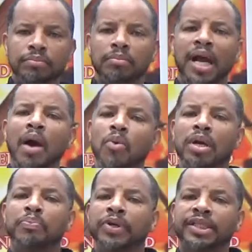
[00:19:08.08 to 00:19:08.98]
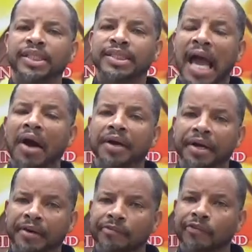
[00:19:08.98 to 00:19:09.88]
But I want to put this out
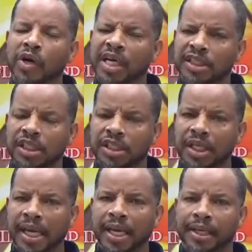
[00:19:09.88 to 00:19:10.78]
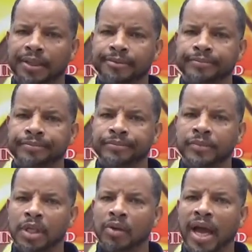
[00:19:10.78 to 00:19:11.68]
here for us to think.
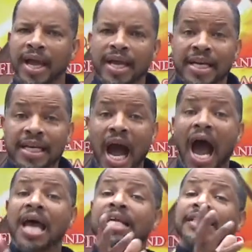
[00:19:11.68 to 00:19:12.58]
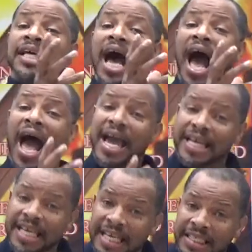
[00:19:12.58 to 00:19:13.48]
Okay? God is
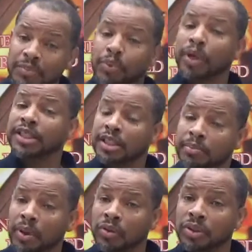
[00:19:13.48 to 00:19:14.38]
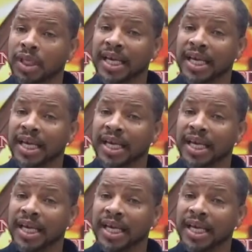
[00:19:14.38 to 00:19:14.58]
hiding principles.